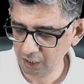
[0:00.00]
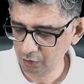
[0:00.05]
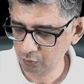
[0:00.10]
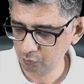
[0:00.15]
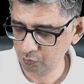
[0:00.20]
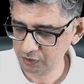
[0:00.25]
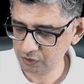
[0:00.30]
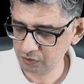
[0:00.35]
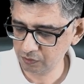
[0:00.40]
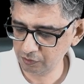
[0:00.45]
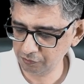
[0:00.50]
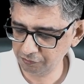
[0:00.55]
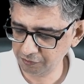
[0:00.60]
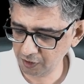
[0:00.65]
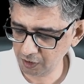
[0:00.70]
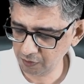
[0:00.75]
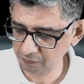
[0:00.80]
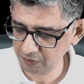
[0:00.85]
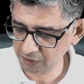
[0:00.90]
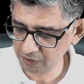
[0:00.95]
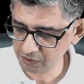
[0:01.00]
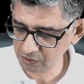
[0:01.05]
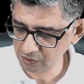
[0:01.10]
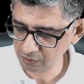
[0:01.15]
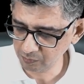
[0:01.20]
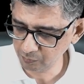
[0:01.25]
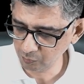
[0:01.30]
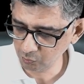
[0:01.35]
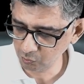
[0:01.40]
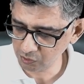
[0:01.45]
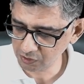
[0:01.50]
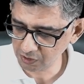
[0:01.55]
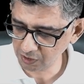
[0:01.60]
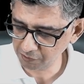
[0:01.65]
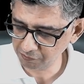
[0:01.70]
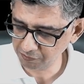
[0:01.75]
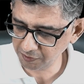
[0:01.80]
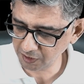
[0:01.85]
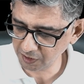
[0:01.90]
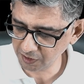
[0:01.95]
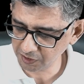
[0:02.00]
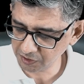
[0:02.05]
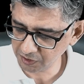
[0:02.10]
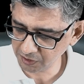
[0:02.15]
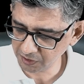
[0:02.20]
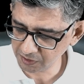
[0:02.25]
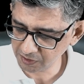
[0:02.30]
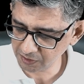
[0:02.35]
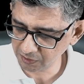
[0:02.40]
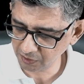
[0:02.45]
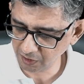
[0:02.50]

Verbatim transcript: which of the following is the most efficacious